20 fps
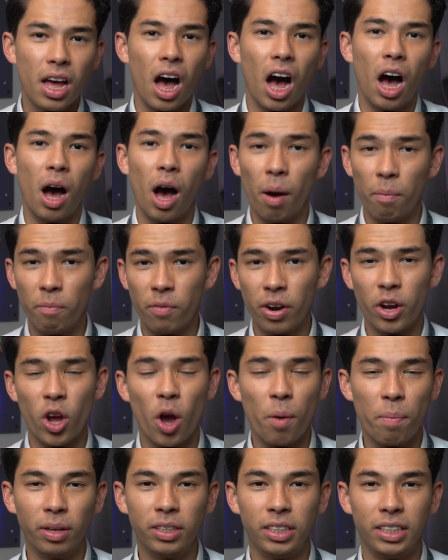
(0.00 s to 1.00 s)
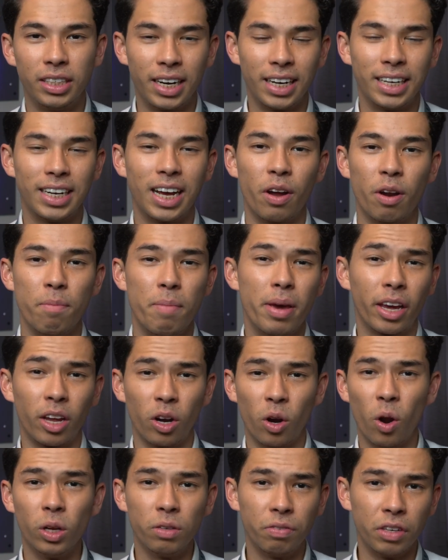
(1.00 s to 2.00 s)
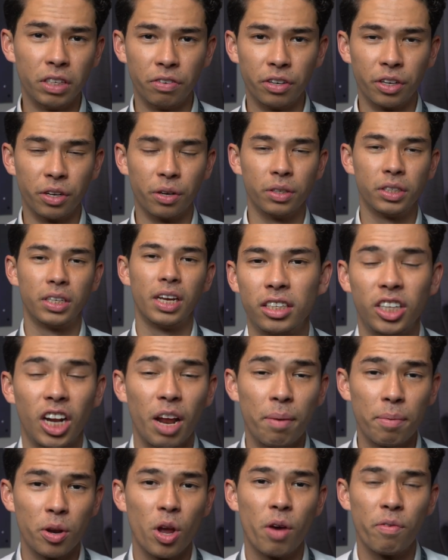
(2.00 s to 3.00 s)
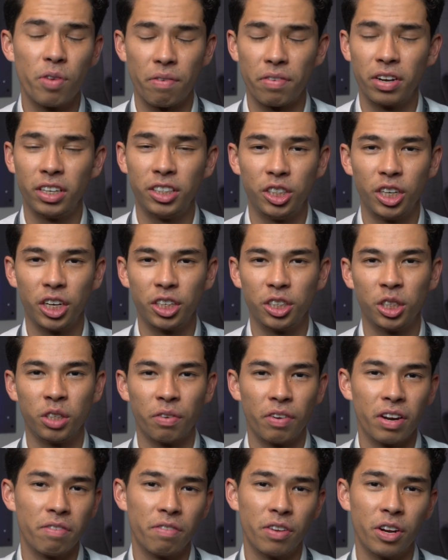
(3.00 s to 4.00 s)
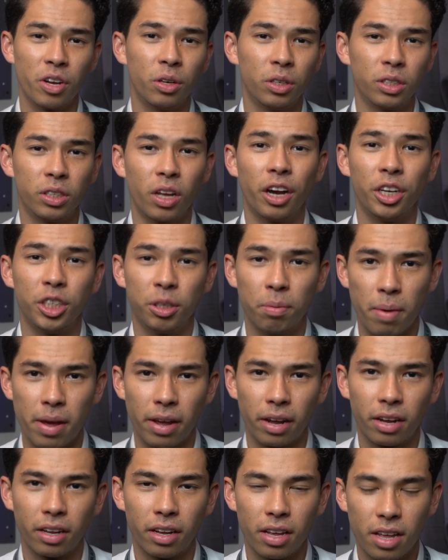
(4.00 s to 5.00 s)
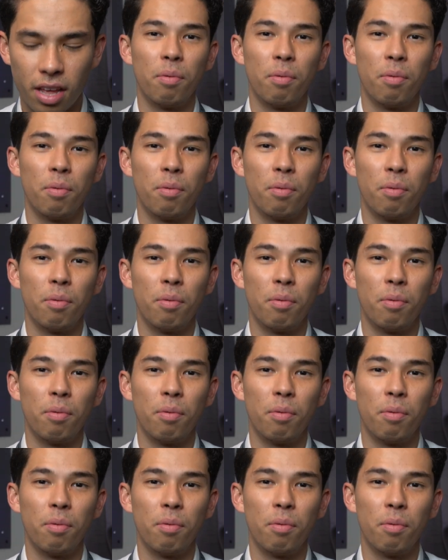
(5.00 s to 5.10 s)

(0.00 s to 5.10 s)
I'm really open to sitting down and making loads of these videos, so let me know if you have any suggestions of any videos that I should make.